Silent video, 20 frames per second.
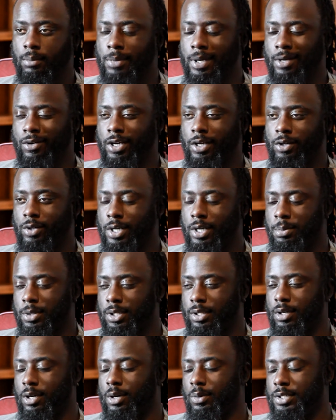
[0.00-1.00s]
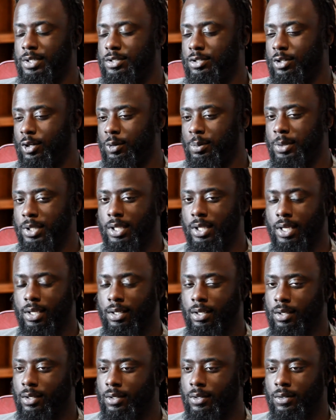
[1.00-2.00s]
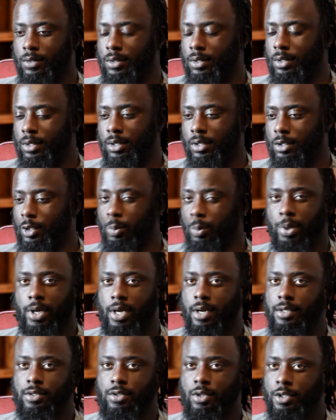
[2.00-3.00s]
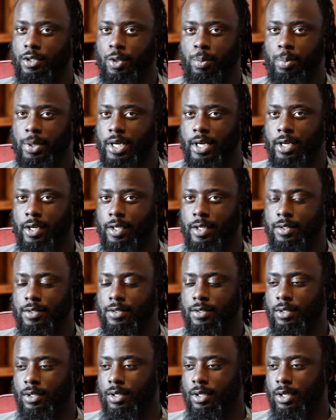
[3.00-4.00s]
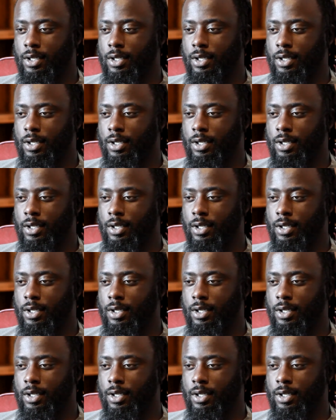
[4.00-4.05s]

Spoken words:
my great-grandmother always told me that your parents are your parents,